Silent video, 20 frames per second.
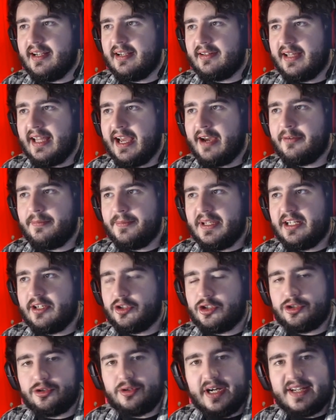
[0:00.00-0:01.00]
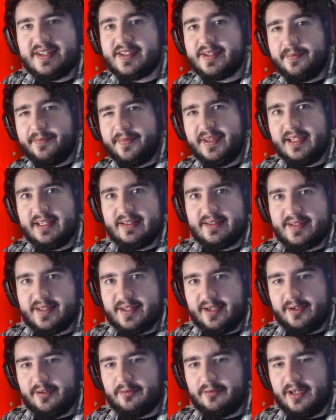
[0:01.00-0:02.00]
allowed me to try some things
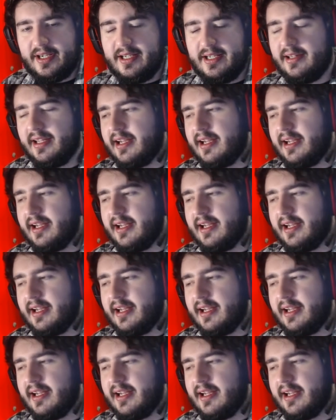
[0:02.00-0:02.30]
out, right?